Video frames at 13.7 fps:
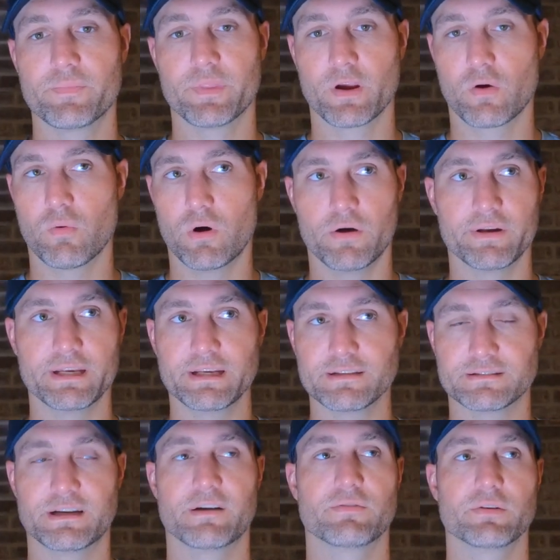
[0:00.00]
The quality is
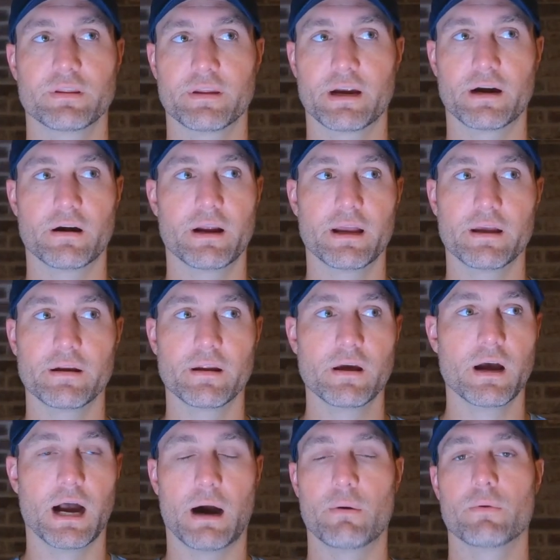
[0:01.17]
definitely there, and
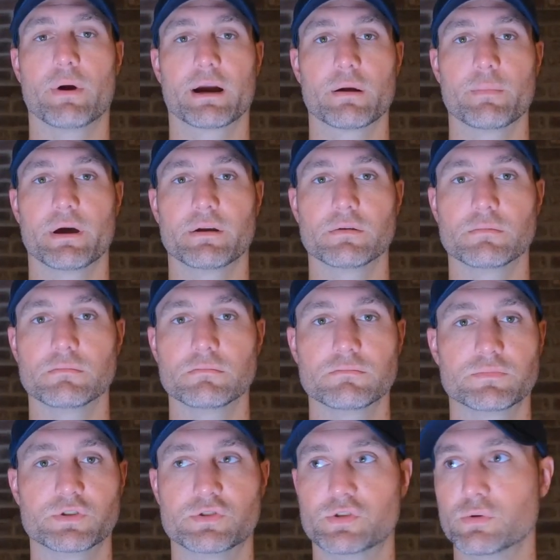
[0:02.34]
I would recommend them
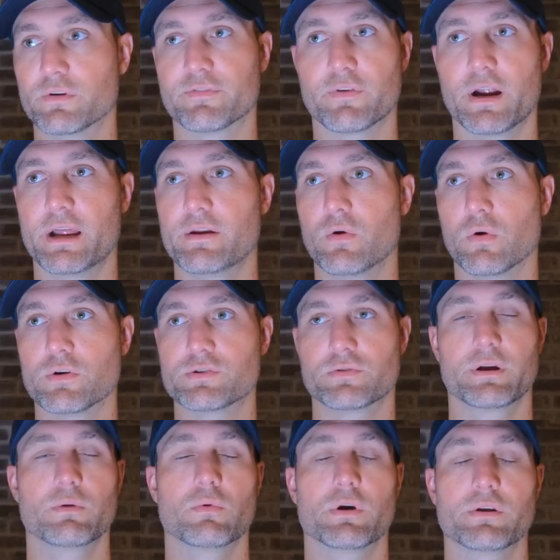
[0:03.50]
to a friend or to
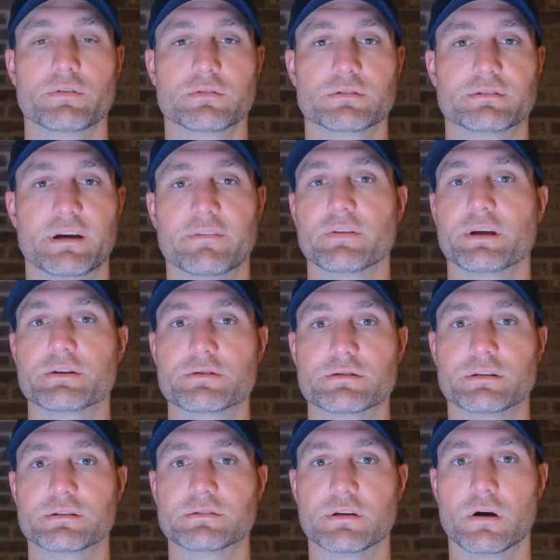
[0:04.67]
anyone who's definitely
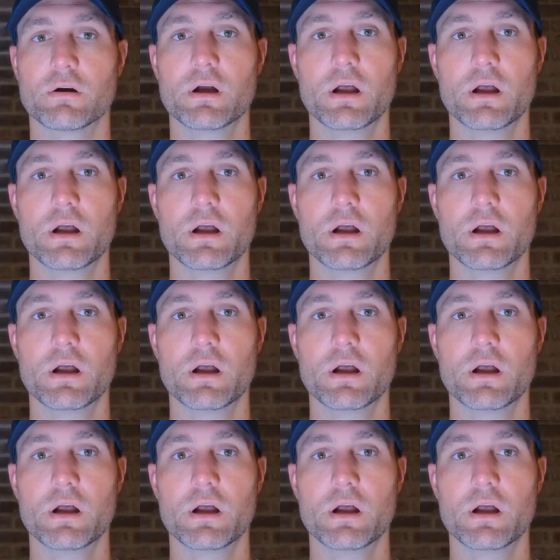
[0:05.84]
interested. So